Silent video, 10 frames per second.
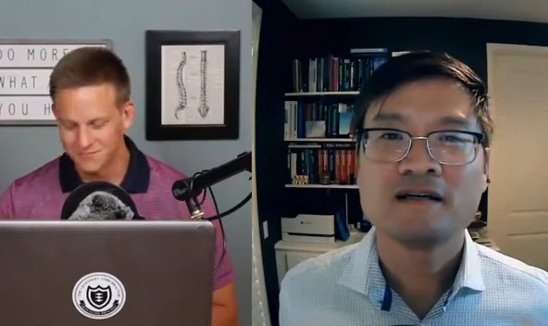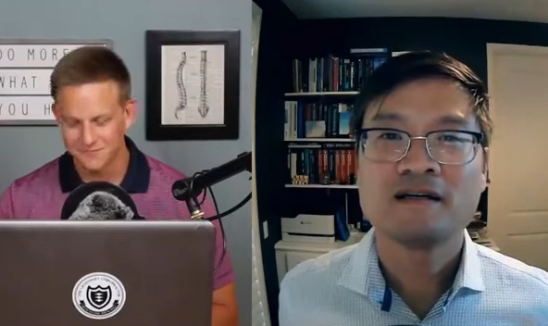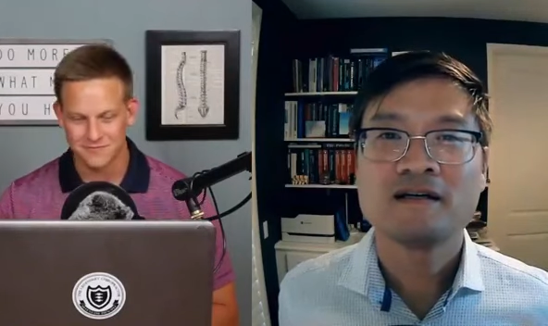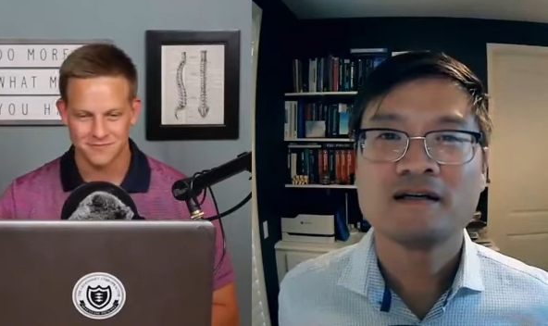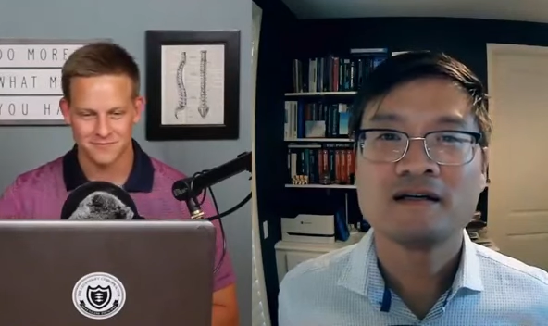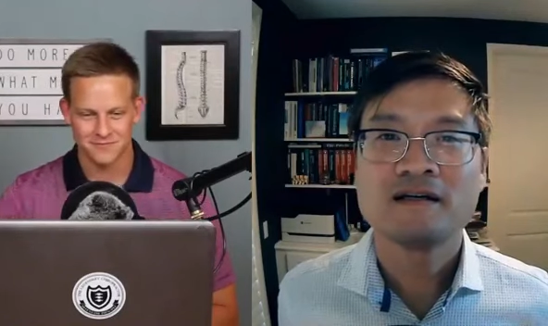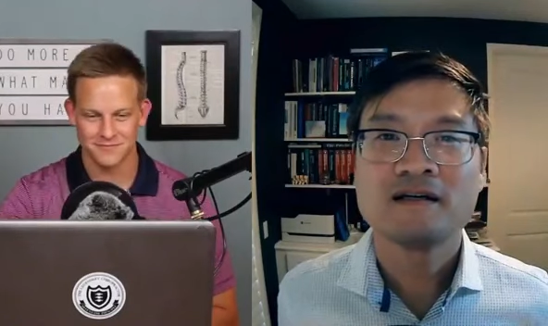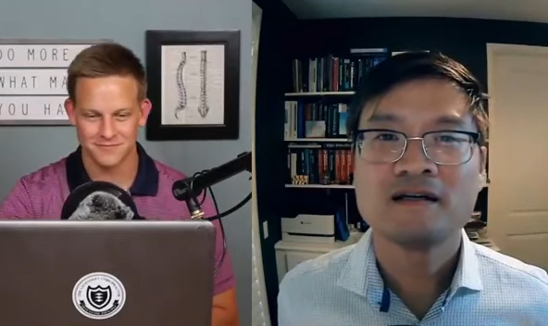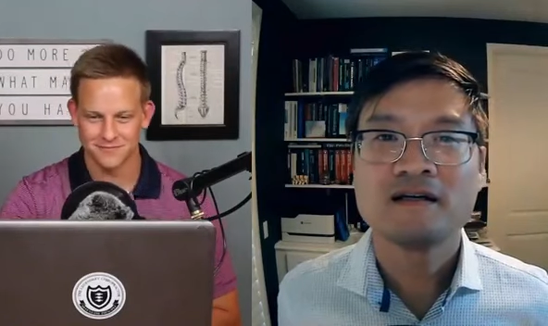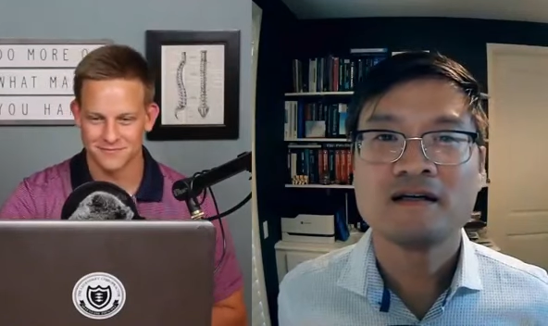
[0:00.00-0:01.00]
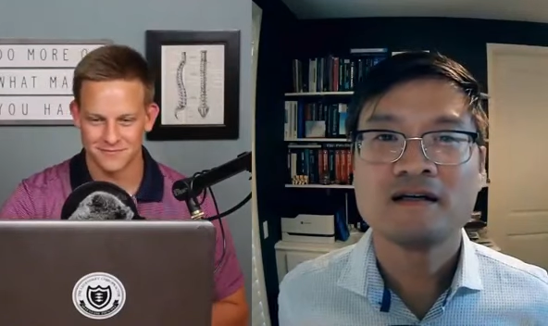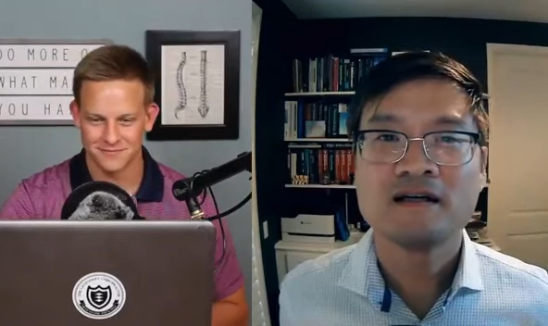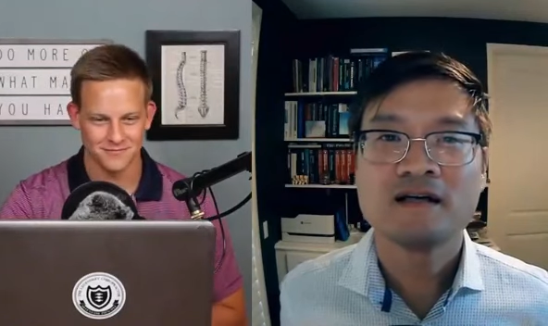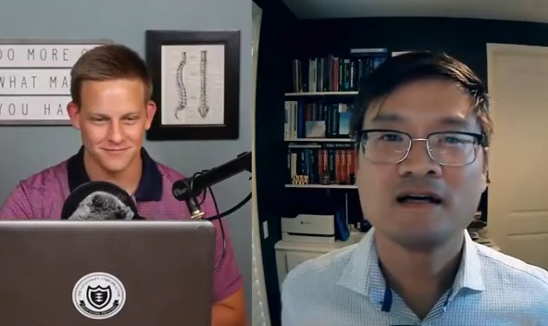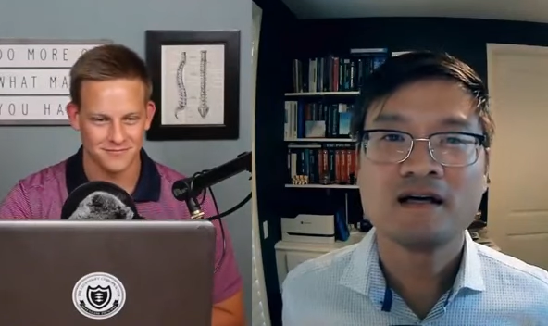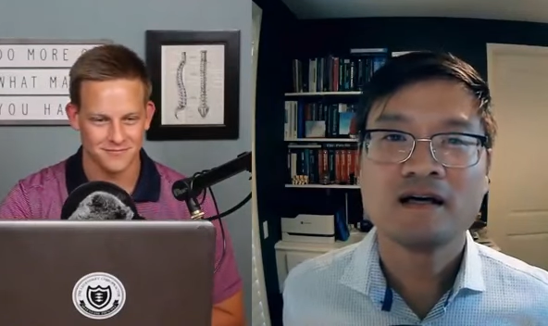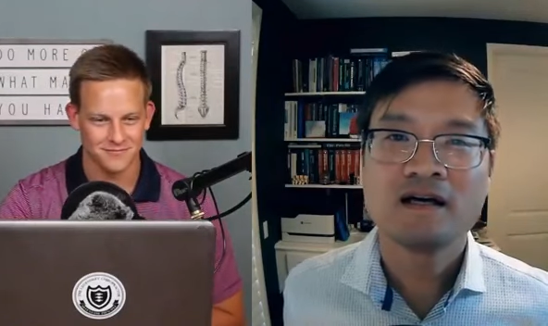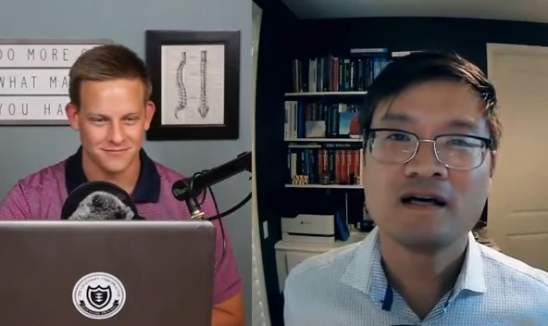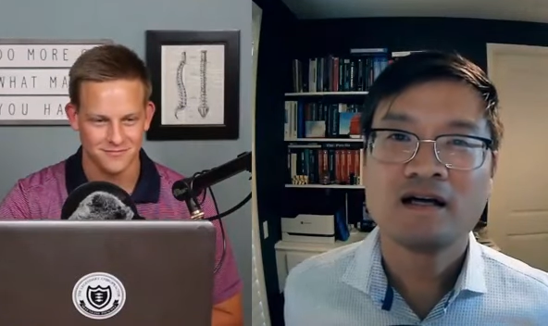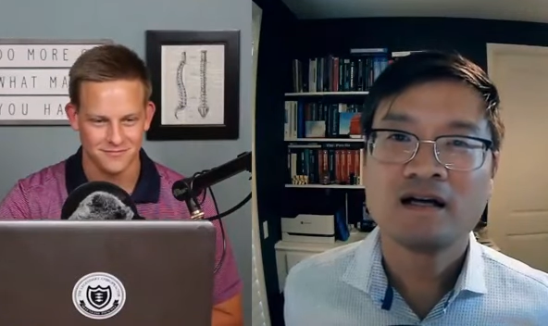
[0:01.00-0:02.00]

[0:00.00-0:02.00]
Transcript: Nobody speaks.